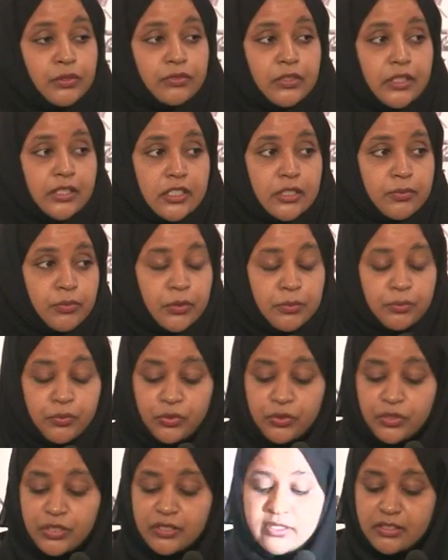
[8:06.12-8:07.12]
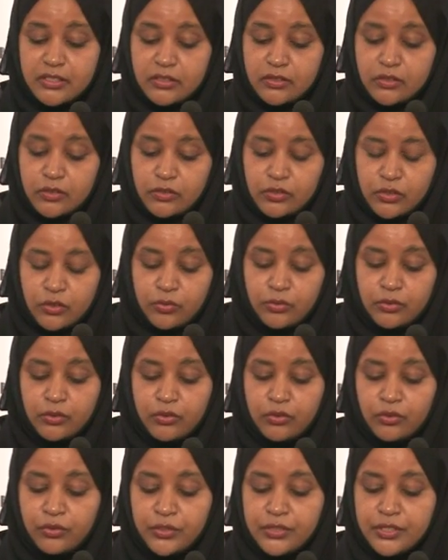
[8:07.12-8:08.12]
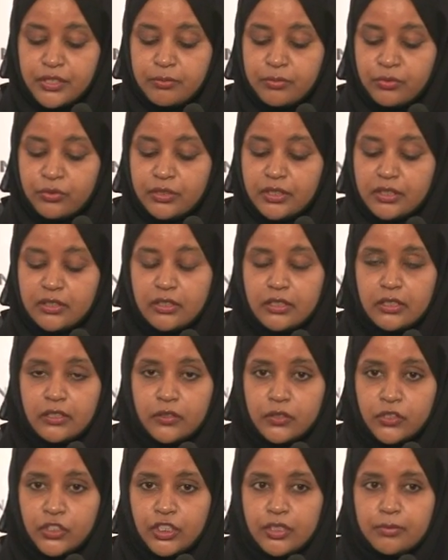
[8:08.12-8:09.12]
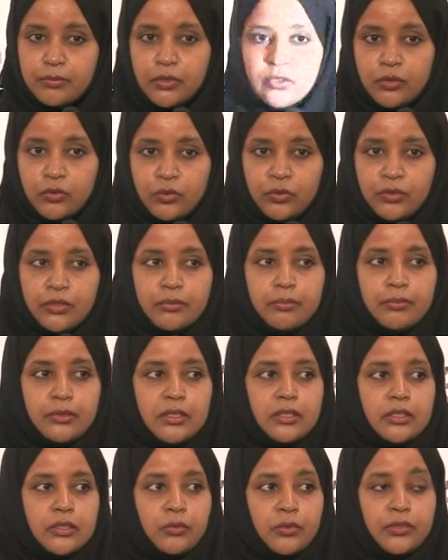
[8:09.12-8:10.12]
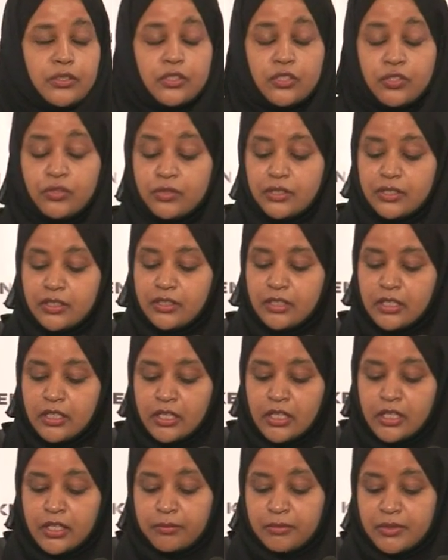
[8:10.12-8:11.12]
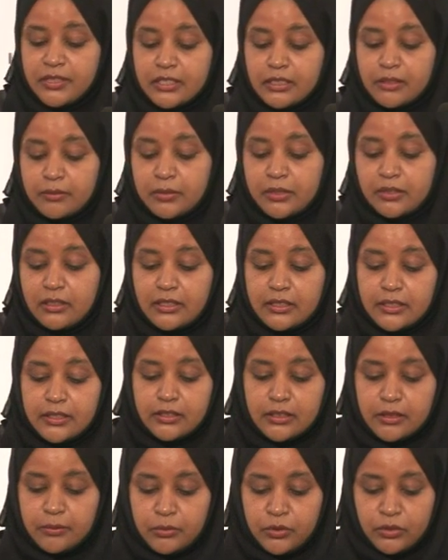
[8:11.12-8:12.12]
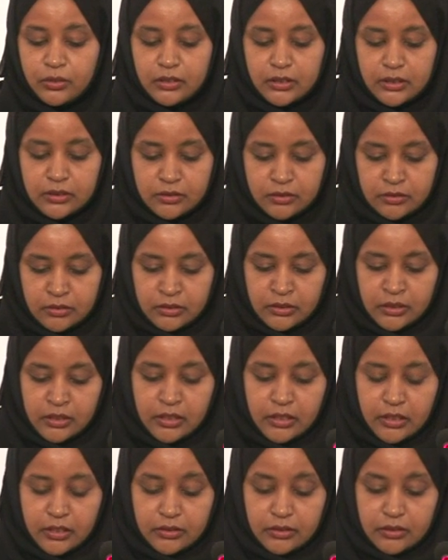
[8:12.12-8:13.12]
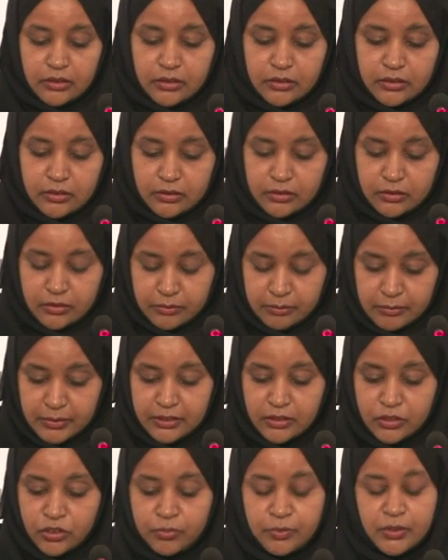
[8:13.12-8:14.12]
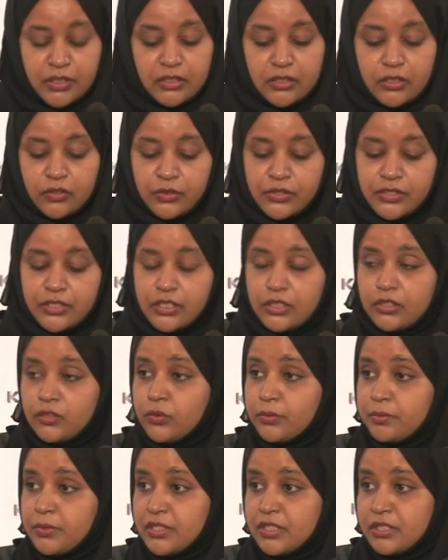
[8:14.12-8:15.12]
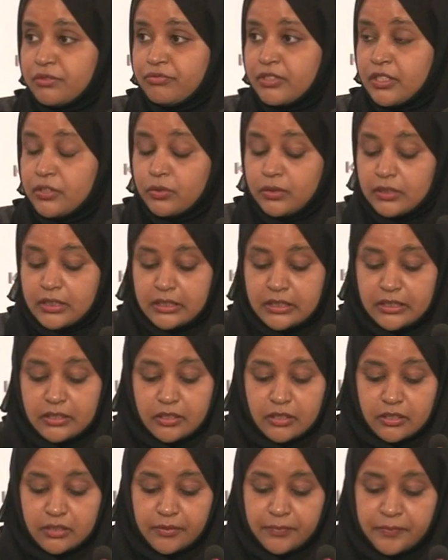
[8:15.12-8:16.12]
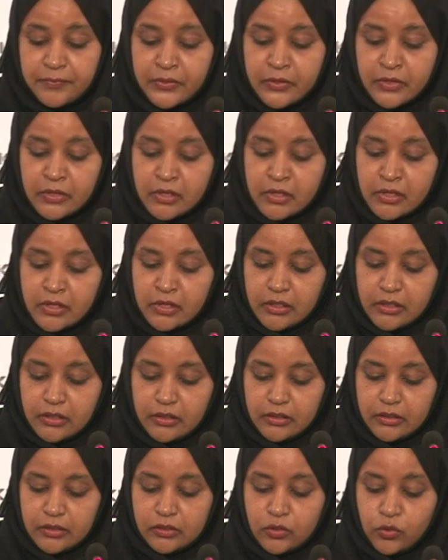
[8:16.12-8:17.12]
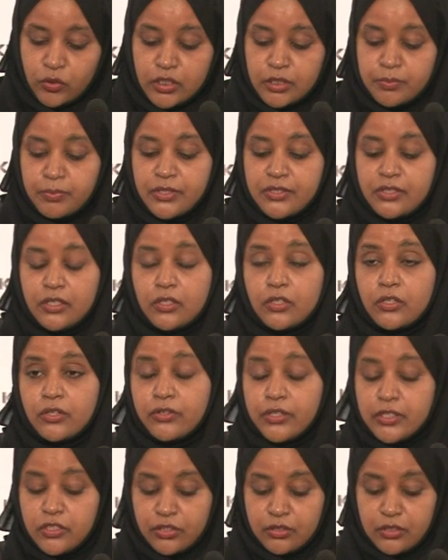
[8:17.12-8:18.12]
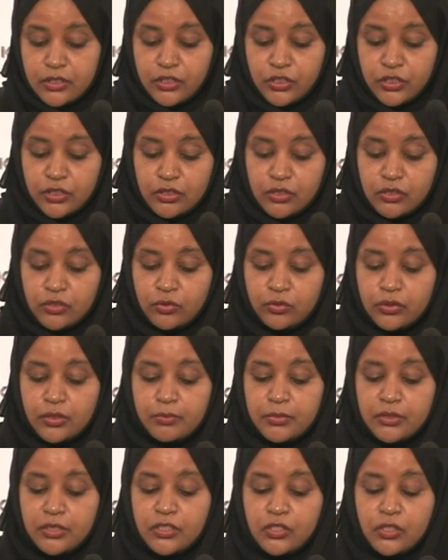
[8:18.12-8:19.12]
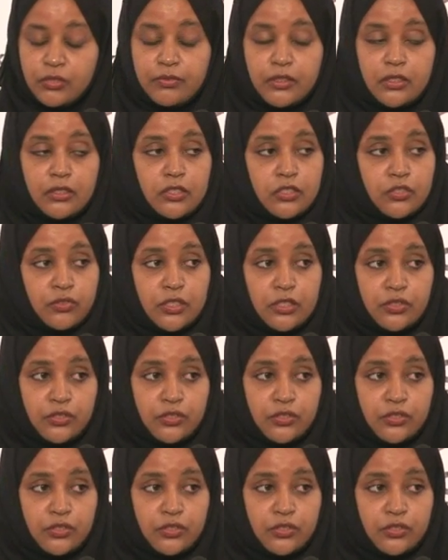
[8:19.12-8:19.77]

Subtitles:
of the Export Processing Zone Authority Board, under our chairman, who couldn't be here with us today, Mr. Abdullahi Abdullah, and the management and our CEO, Mr. Fanuel Kidenda, to express our congratulations to the Ministry of Industry,